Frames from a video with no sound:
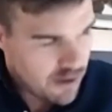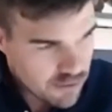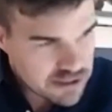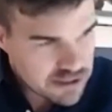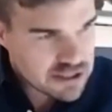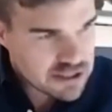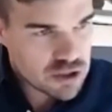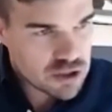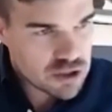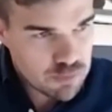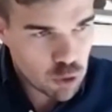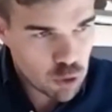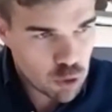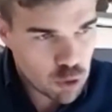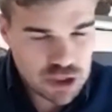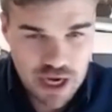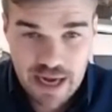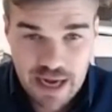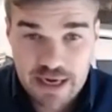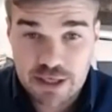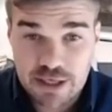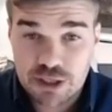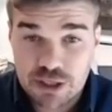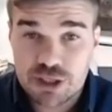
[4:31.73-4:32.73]
is a small
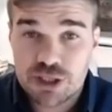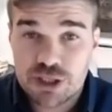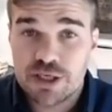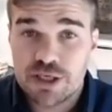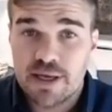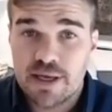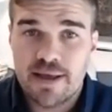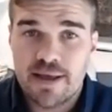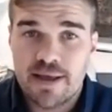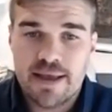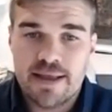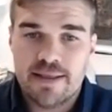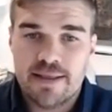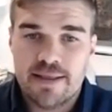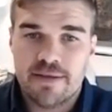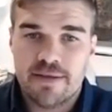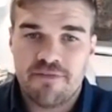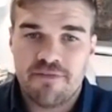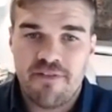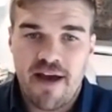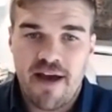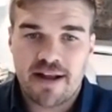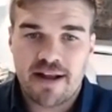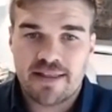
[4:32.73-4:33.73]
challenge in the
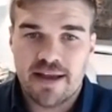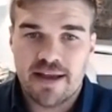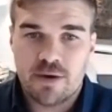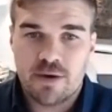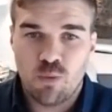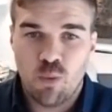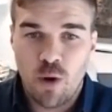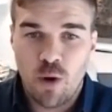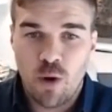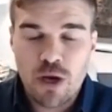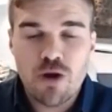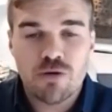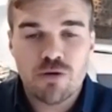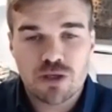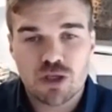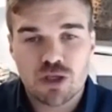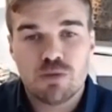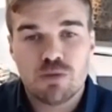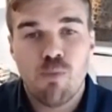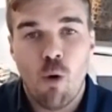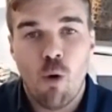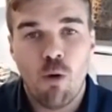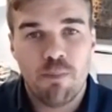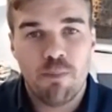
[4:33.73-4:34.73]
fact that when you're a
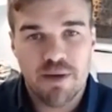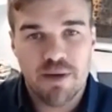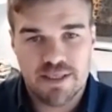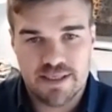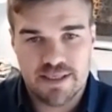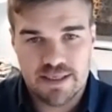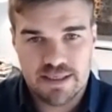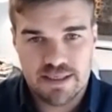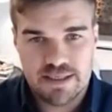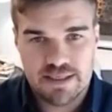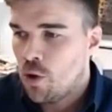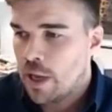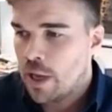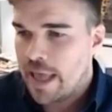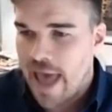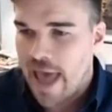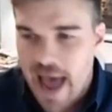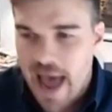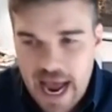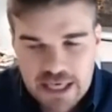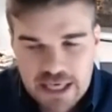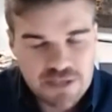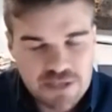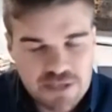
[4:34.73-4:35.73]
small business,
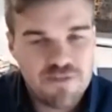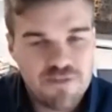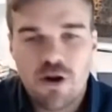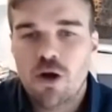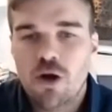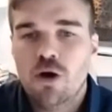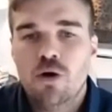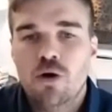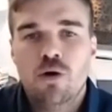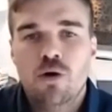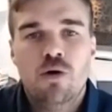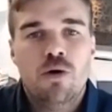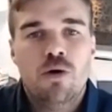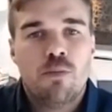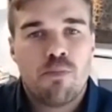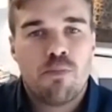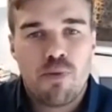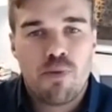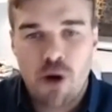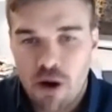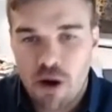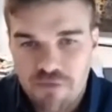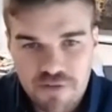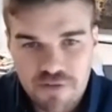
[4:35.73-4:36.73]
cash flow,
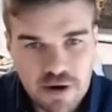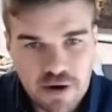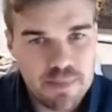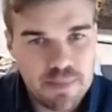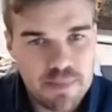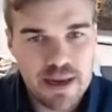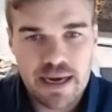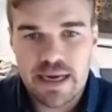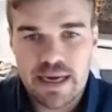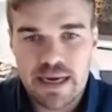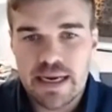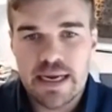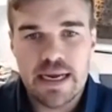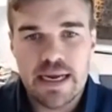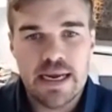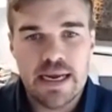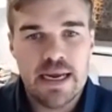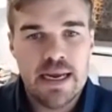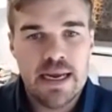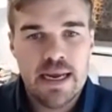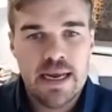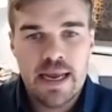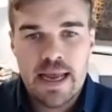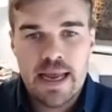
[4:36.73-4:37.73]

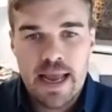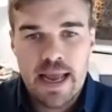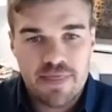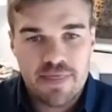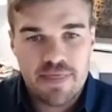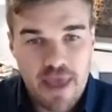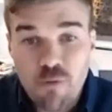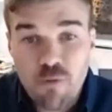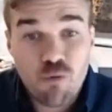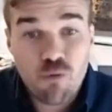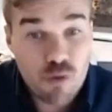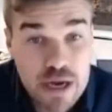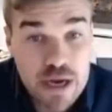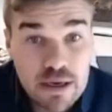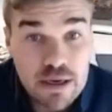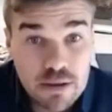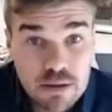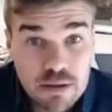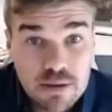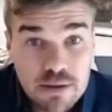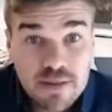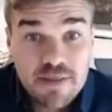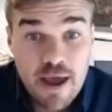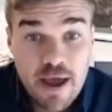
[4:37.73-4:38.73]
profitability, they're real.
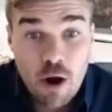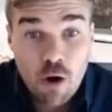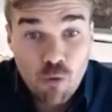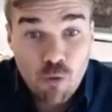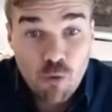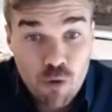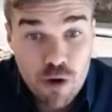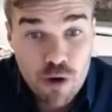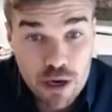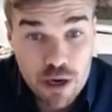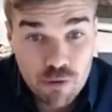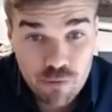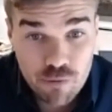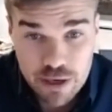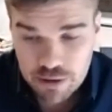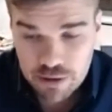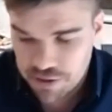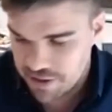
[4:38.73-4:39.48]
They are real